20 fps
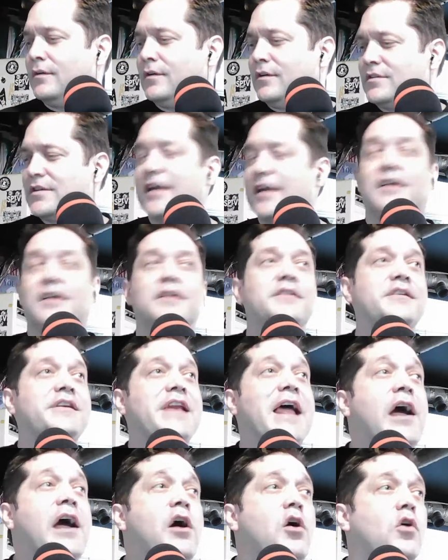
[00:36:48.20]
It's like
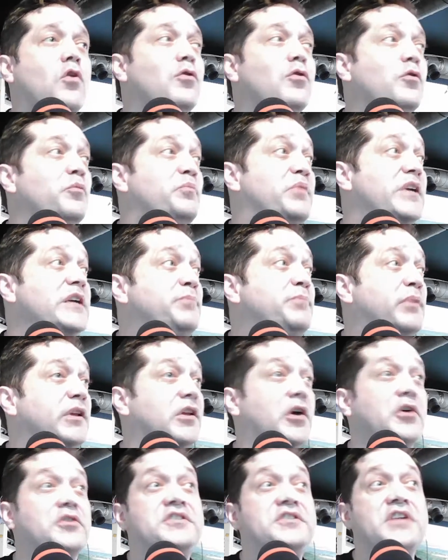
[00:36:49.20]
now people
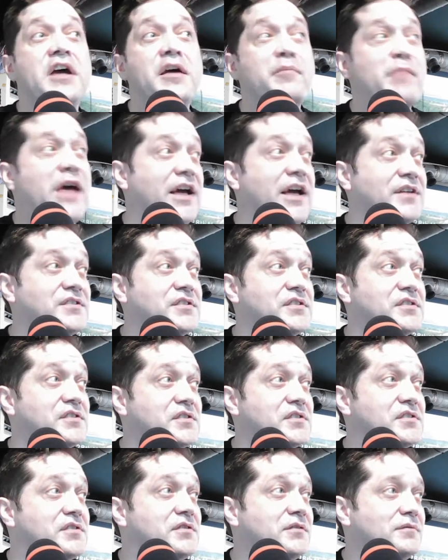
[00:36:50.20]
are
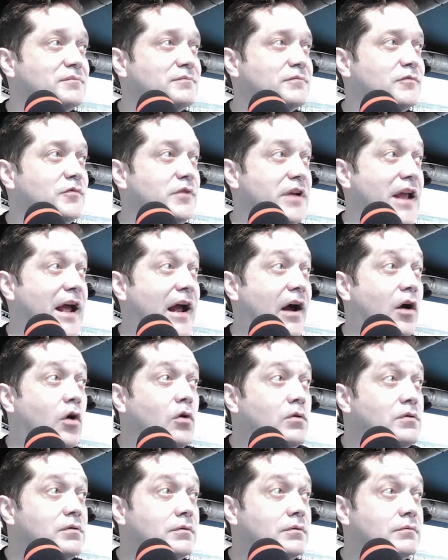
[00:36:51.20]
dumbasses.
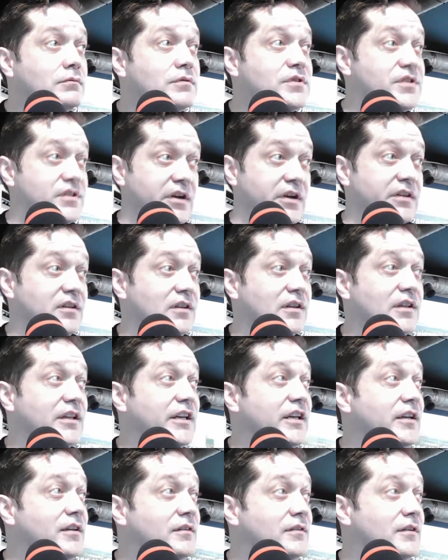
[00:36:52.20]
Now,
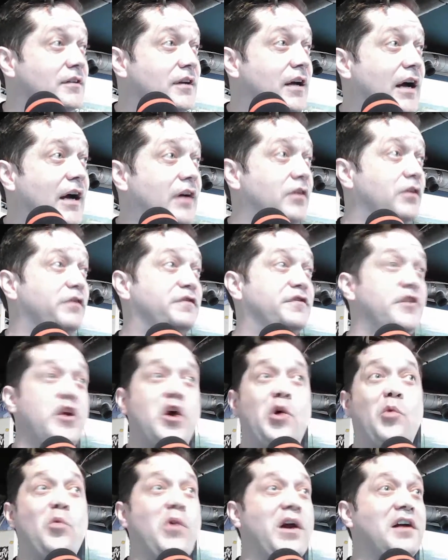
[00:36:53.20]
suddenly, out of
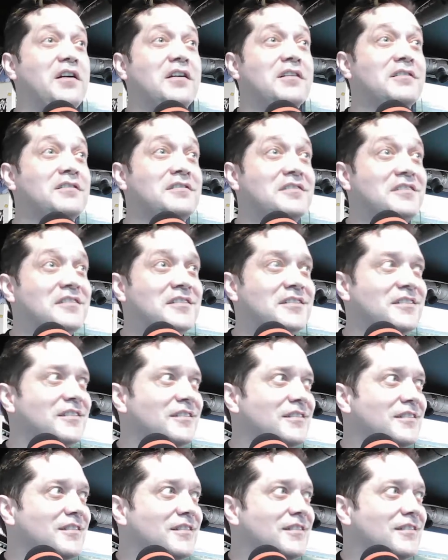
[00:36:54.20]
nowhere?
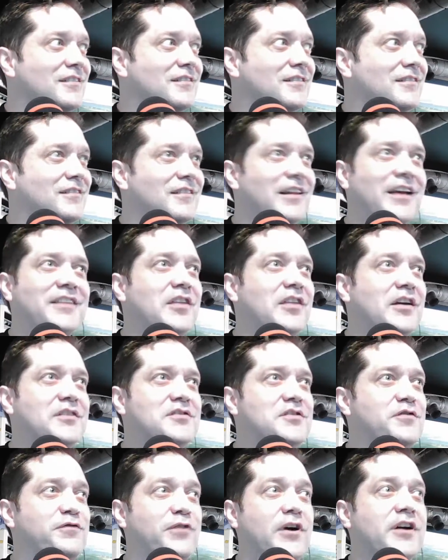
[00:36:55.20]
Like
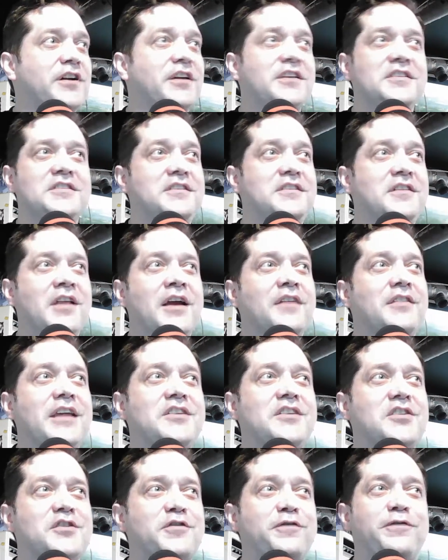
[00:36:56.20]
that's fucking, they
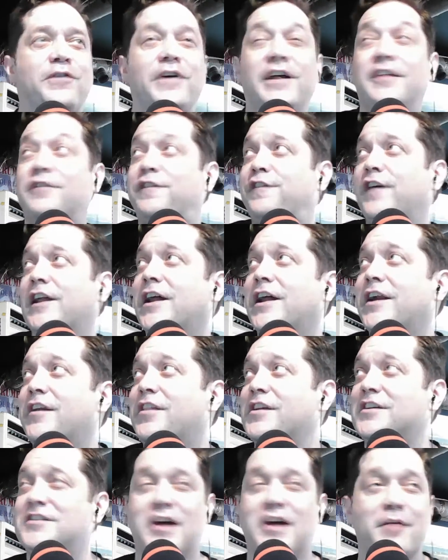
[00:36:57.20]
just fell out of
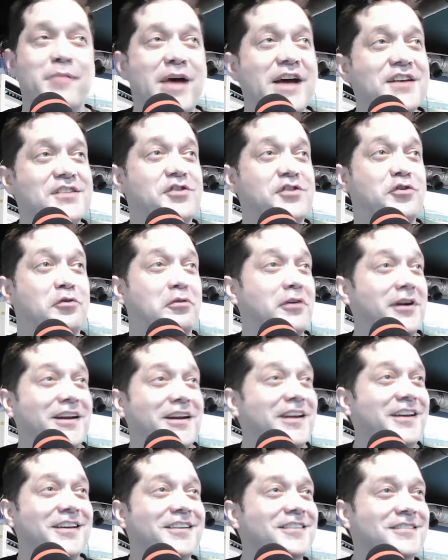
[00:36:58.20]
the dumbass
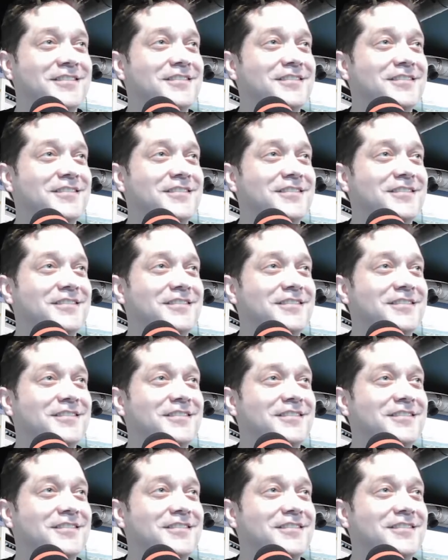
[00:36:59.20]
tree?